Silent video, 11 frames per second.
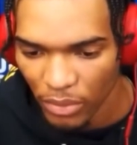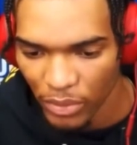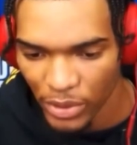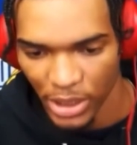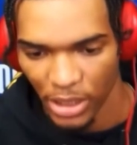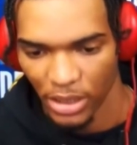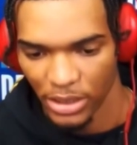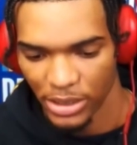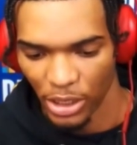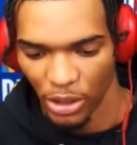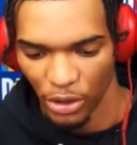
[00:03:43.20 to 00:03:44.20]
For sure.
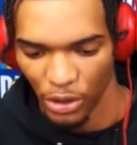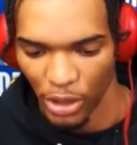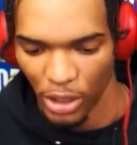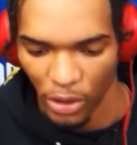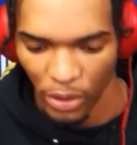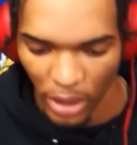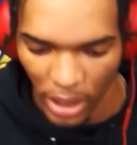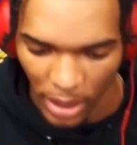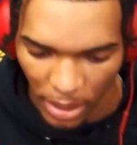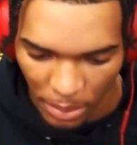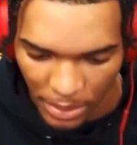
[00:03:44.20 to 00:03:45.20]
So, you know,
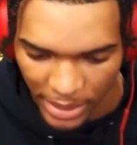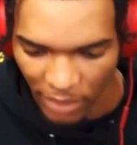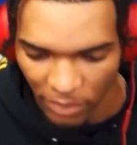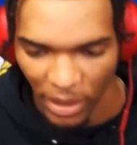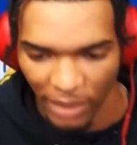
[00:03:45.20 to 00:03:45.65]
definitely